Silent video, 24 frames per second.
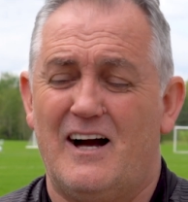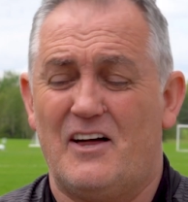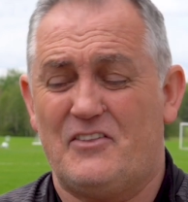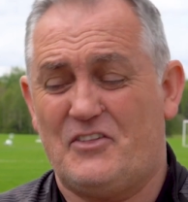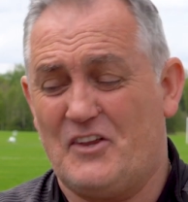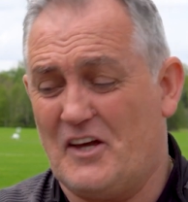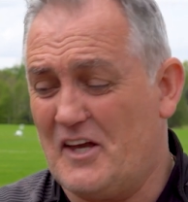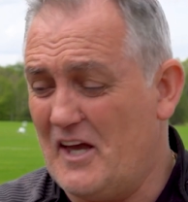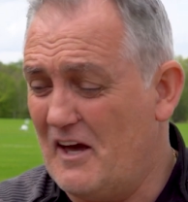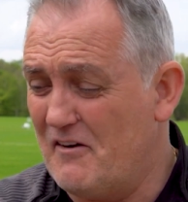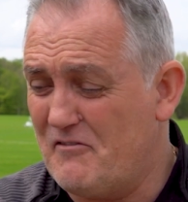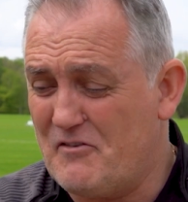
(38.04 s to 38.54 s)
I
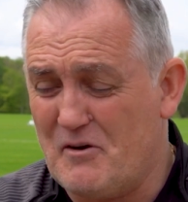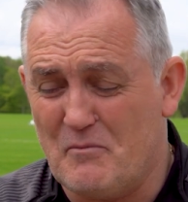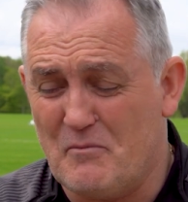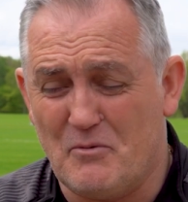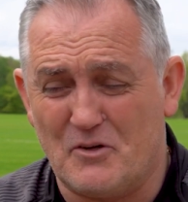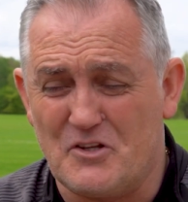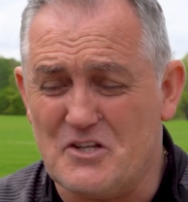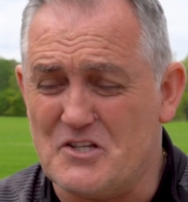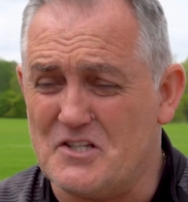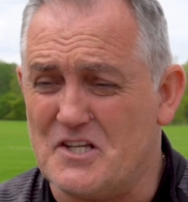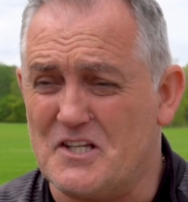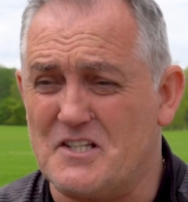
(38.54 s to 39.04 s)
think
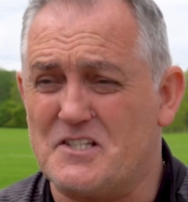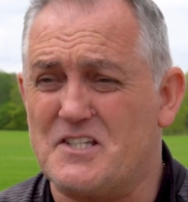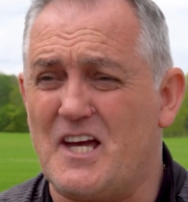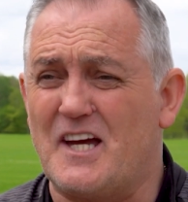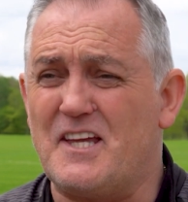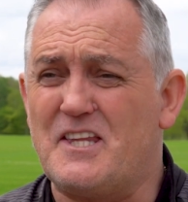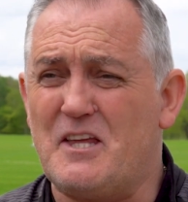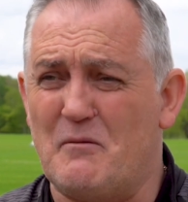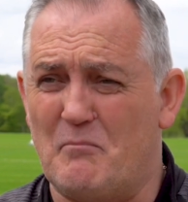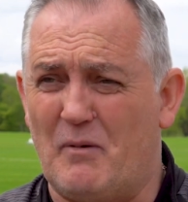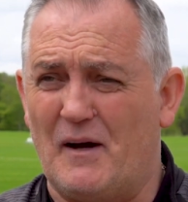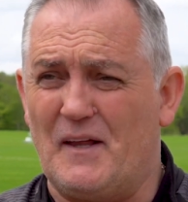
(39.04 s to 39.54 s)
everybody's
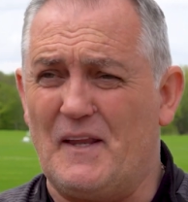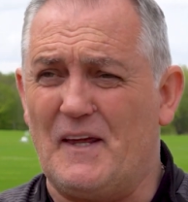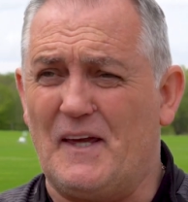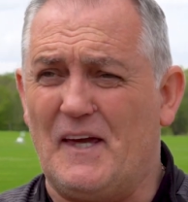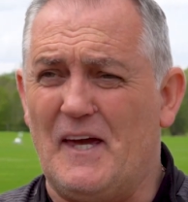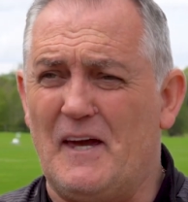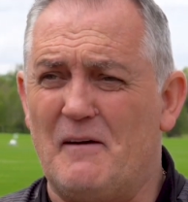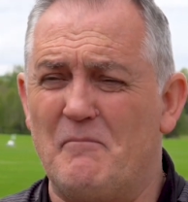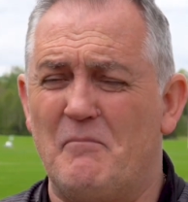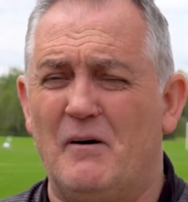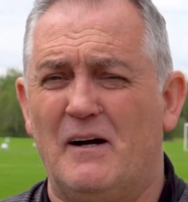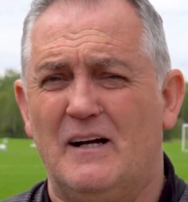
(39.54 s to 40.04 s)
excited by the
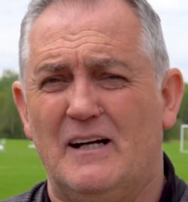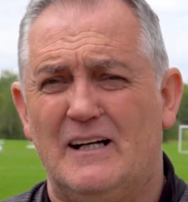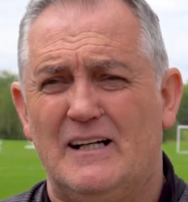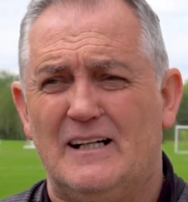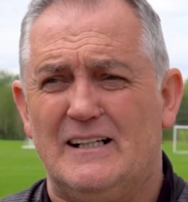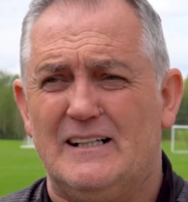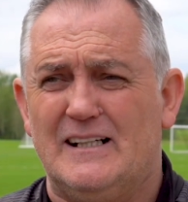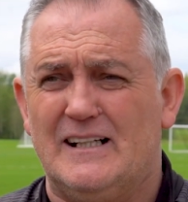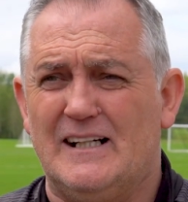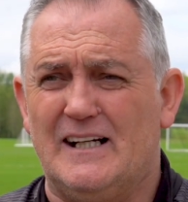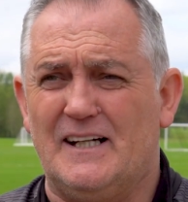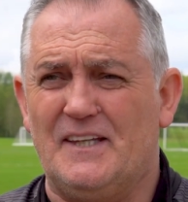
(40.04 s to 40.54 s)
game
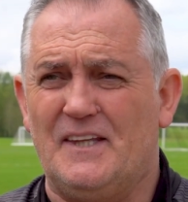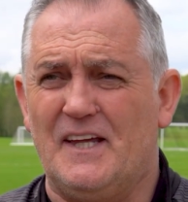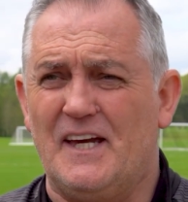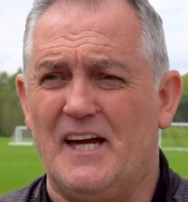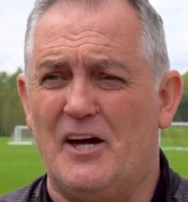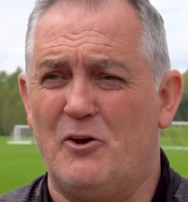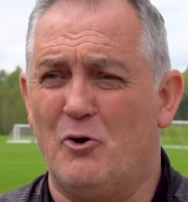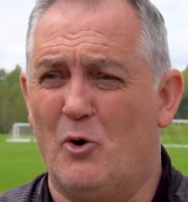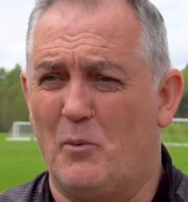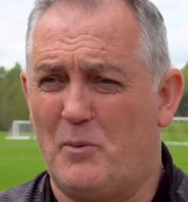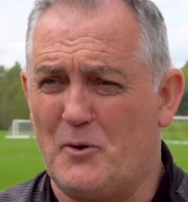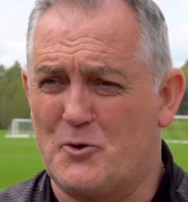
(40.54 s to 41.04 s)
and
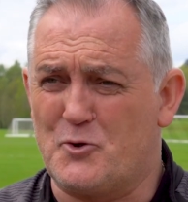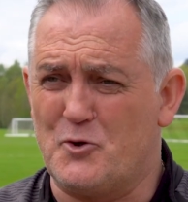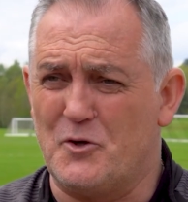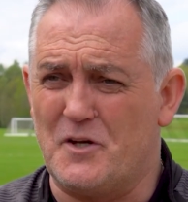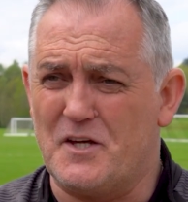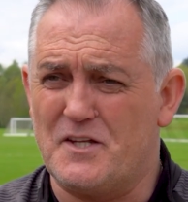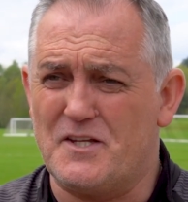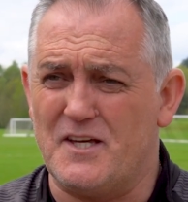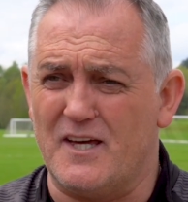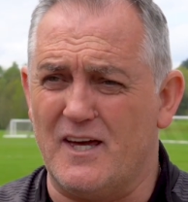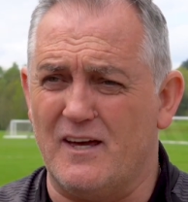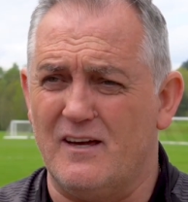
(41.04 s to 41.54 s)
an
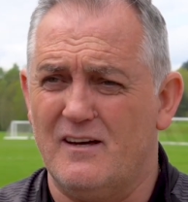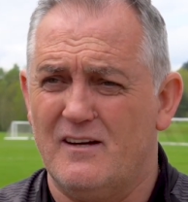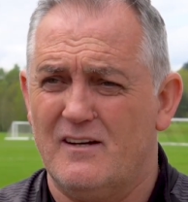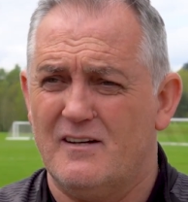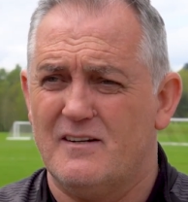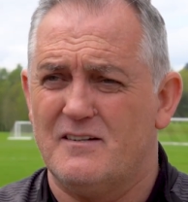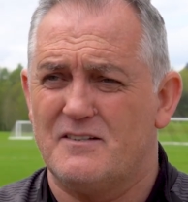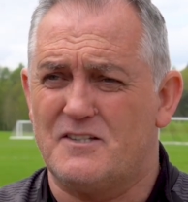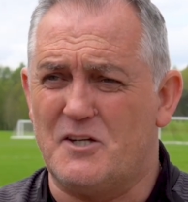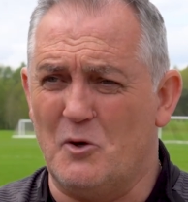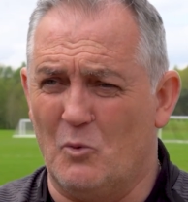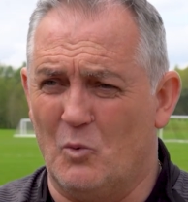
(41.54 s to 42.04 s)
opportunity
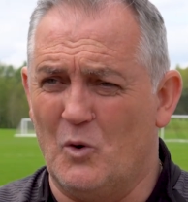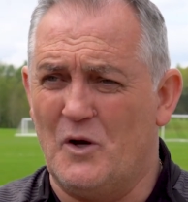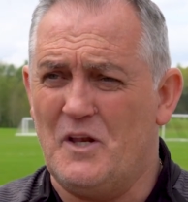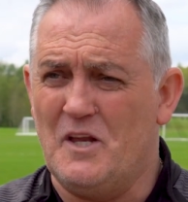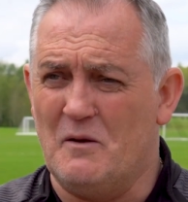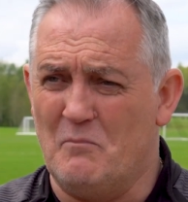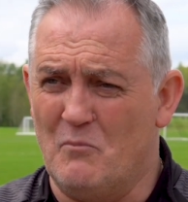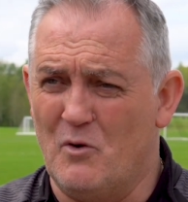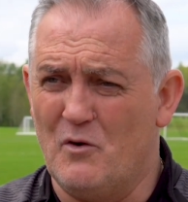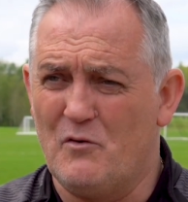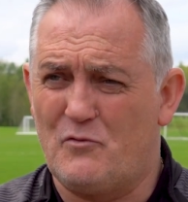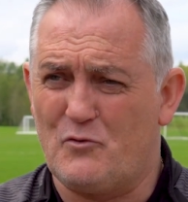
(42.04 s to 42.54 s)
to win
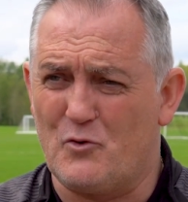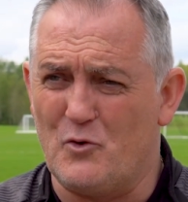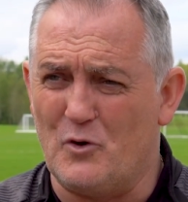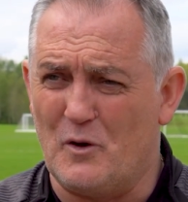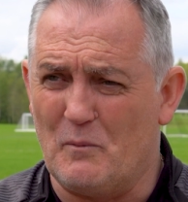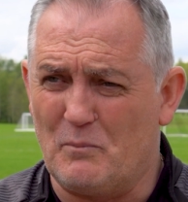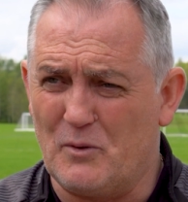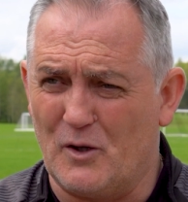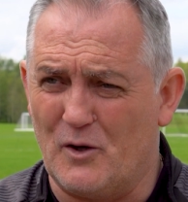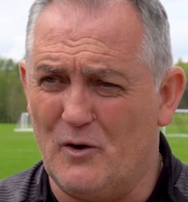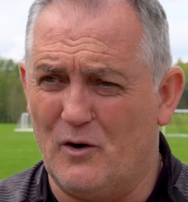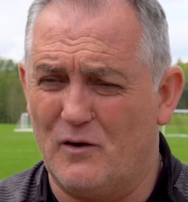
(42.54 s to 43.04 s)
and move through the
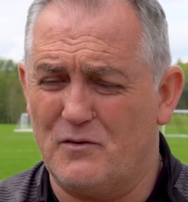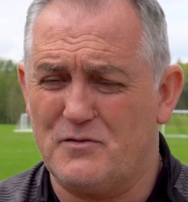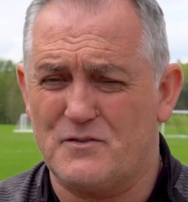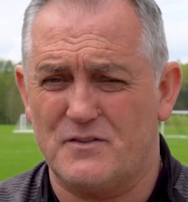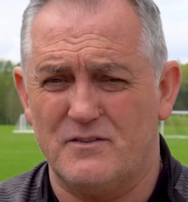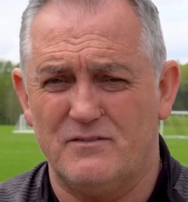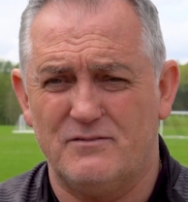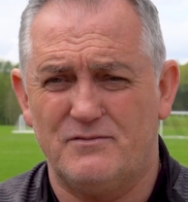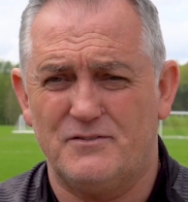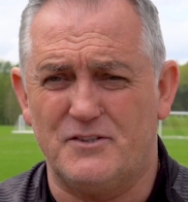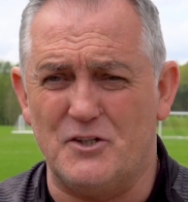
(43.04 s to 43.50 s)
playoffs.